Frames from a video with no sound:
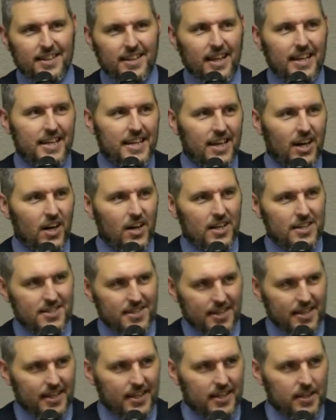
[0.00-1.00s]
Like God
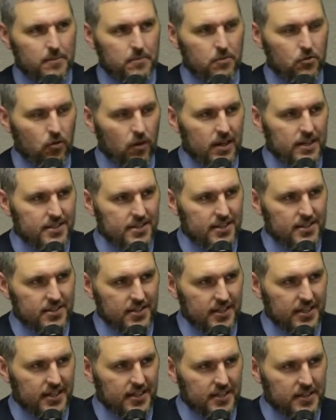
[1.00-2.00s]
has a kingdom, Christ has
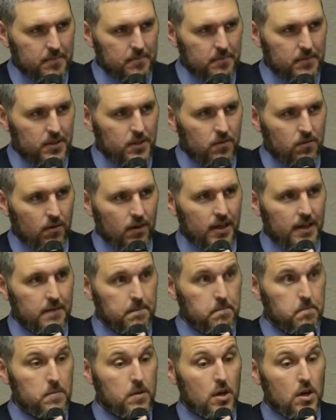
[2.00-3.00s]
a kingdom,
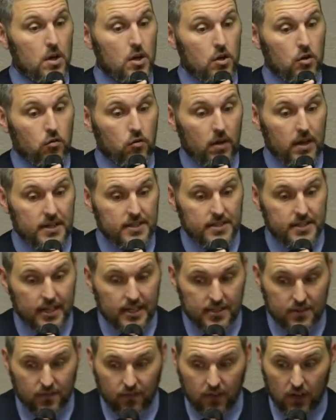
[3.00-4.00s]
right? Christ
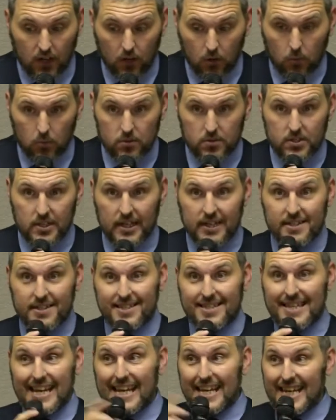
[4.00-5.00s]
has followers, and
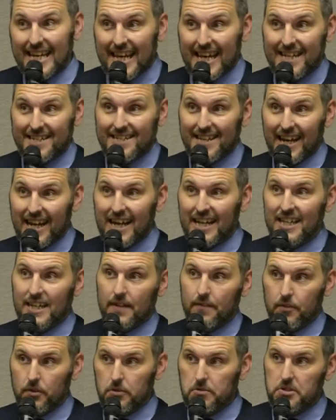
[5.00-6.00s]
Satan has high
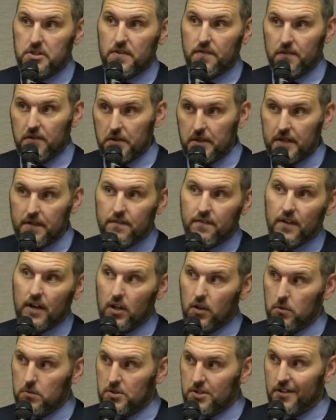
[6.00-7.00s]
level Luciferian
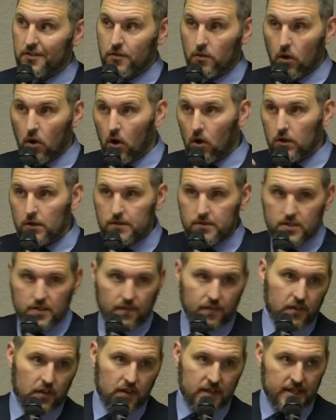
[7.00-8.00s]
followers, that they're all
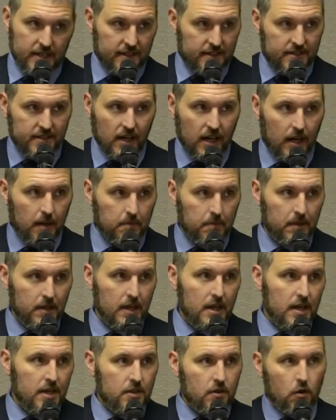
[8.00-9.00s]
Luciferian at the top.
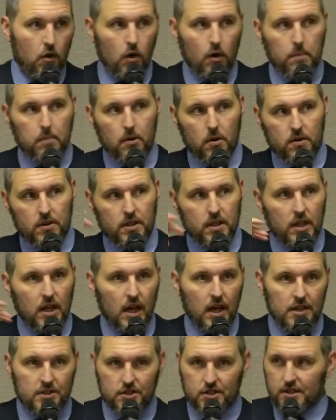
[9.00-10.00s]
They're all part of the
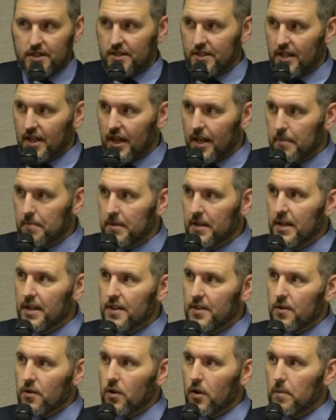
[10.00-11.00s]
lodge at the top.
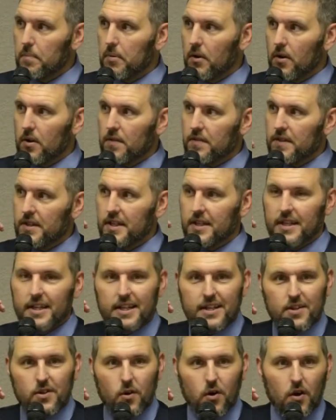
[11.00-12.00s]
They're all part of the,
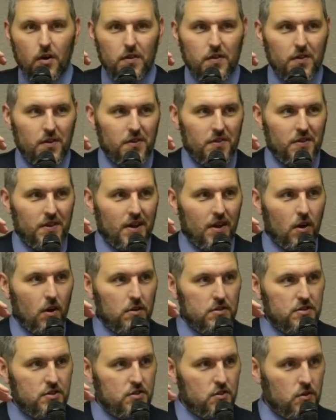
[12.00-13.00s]
they're all, they're, they
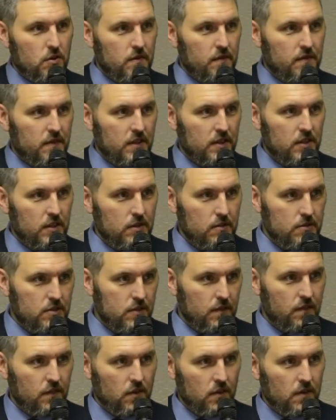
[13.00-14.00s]
all serve
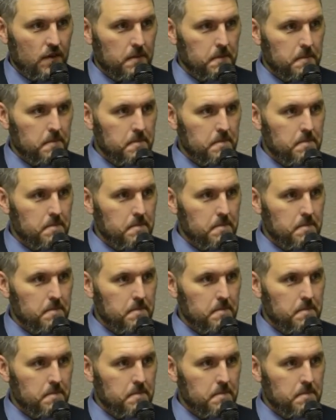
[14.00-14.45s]
Lucifer.